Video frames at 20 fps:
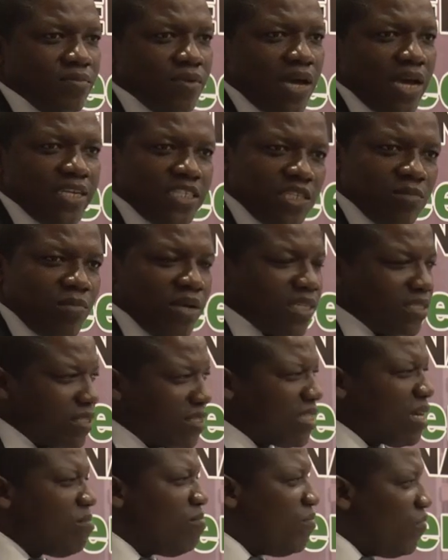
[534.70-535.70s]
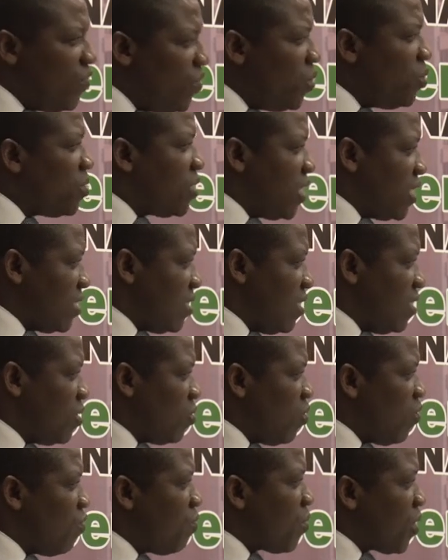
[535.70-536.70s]
itemized some few sectors
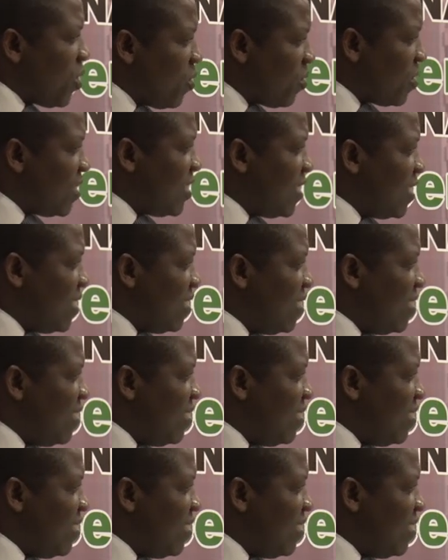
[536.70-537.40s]
of priority,